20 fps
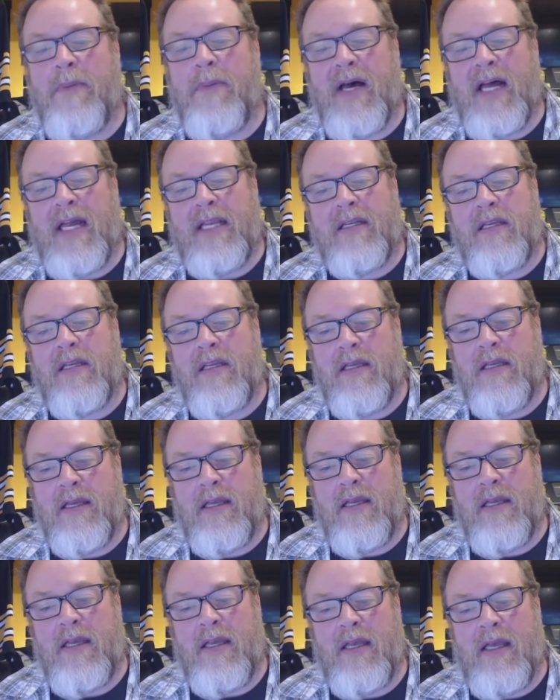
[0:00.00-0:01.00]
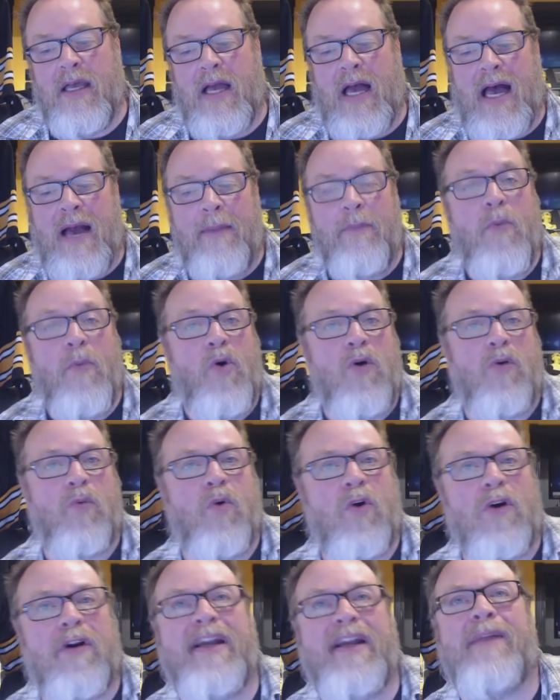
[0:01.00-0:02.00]
But I'm more
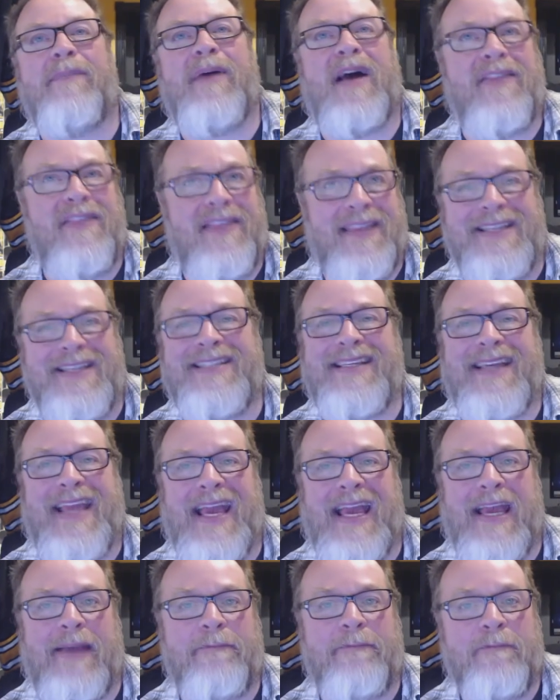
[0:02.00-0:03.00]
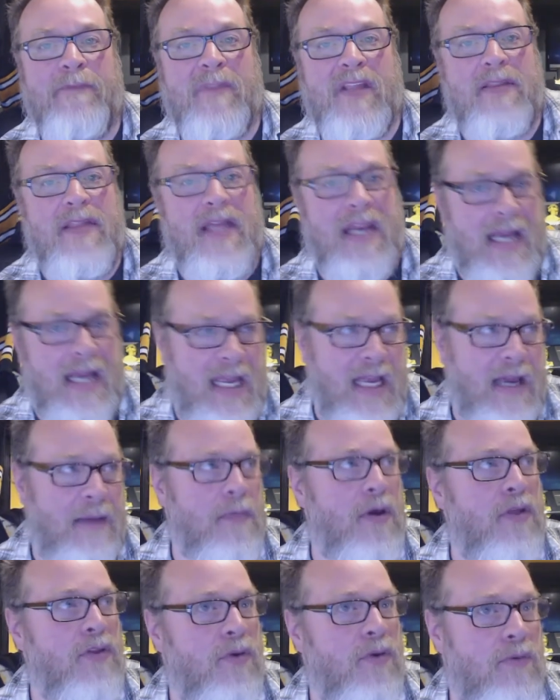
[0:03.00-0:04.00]
worried about this game than I
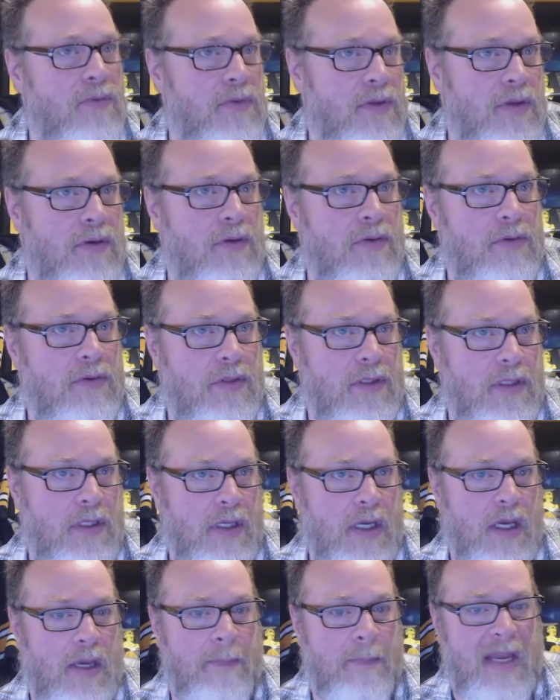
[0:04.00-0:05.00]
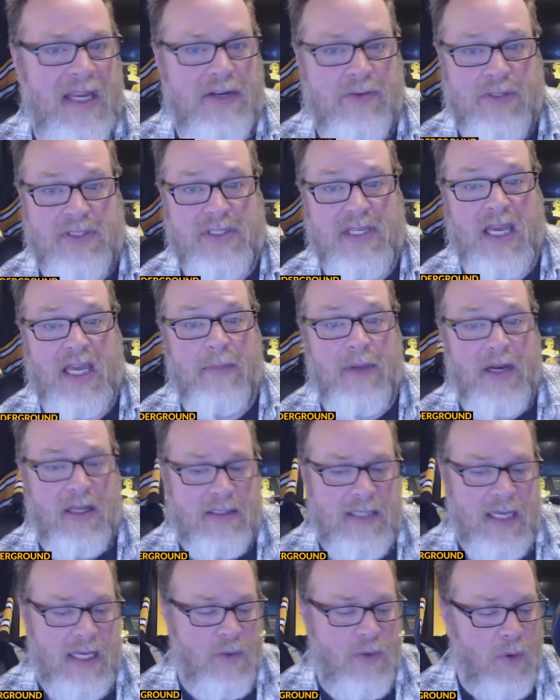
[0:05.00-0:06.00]
am the Patriots game, and
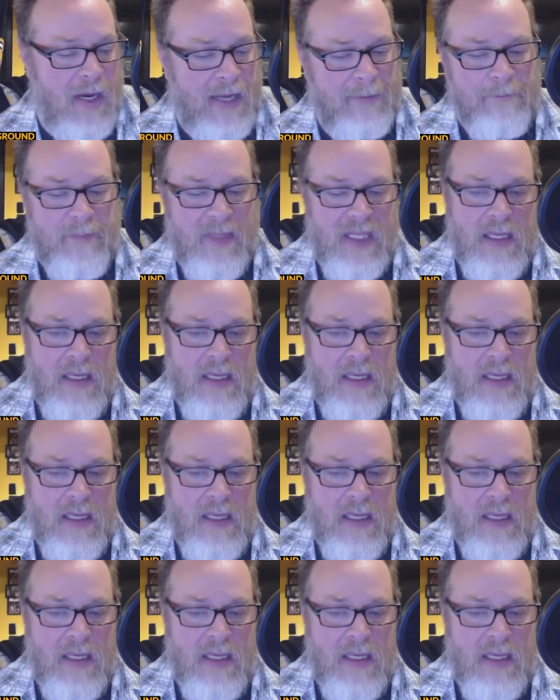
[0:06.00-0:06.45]
I'll tell you why.